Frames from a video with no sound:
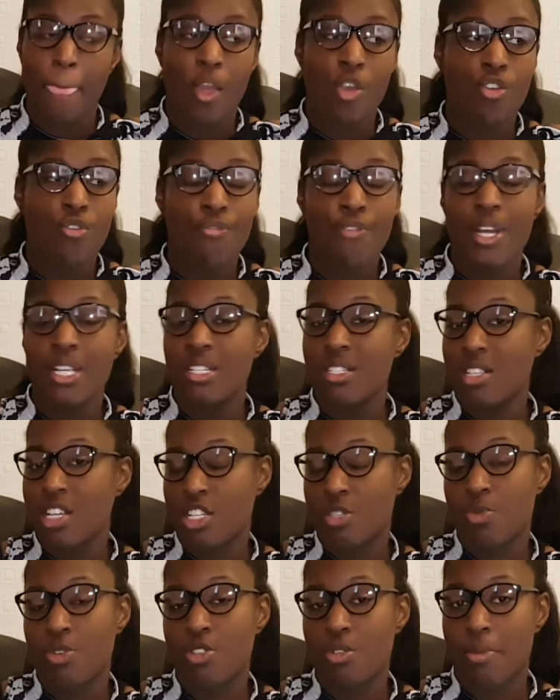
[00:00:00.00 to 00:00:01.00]
is
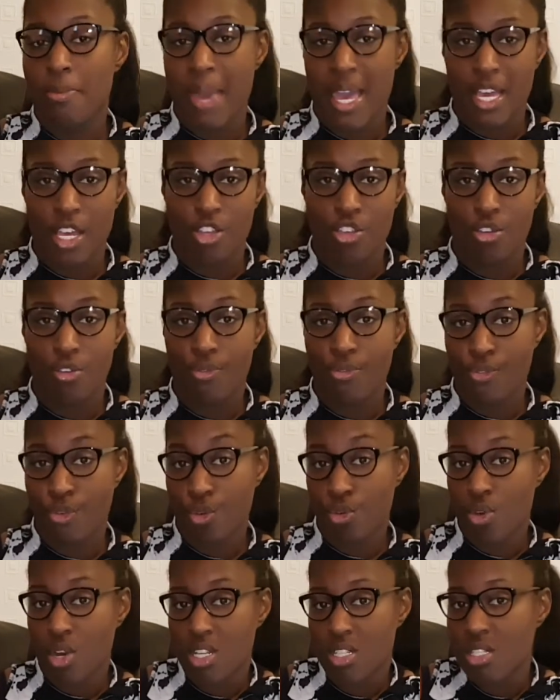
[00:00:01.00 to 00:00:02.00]
not supposed to be making you
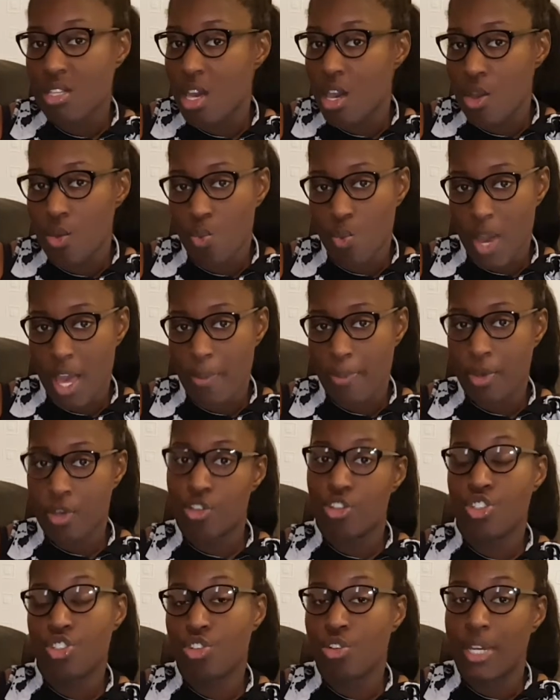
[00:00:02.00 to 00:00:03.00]
feel a certain way
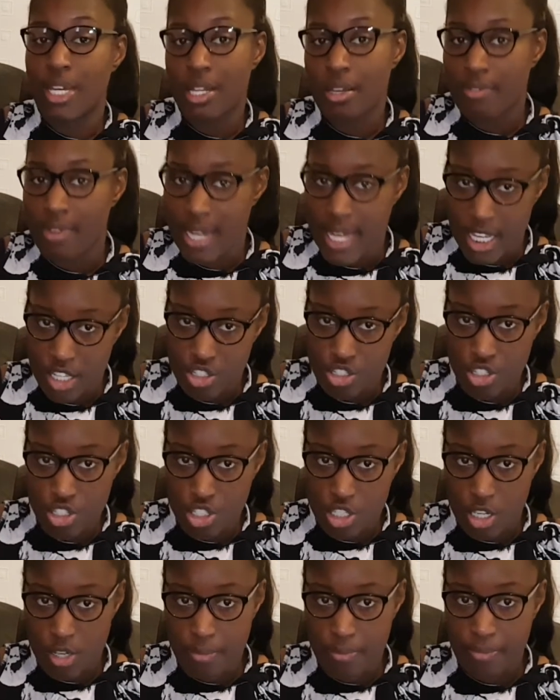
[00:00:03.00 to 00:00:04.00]
because you're in a
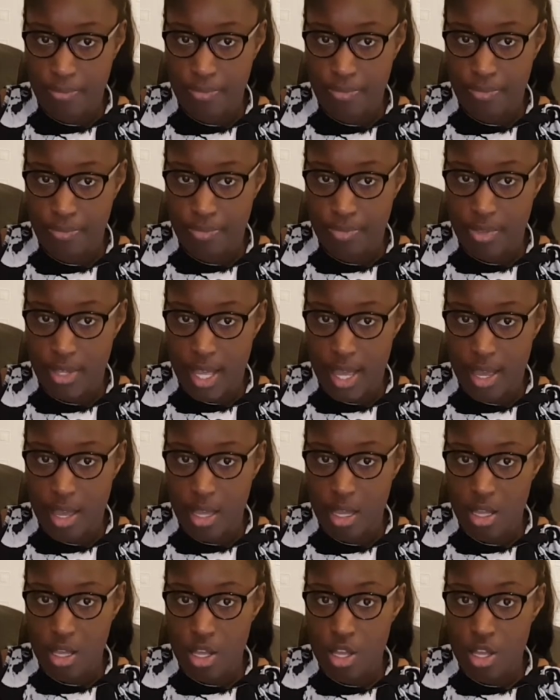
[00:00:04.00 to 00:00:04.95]
relationship, yeah?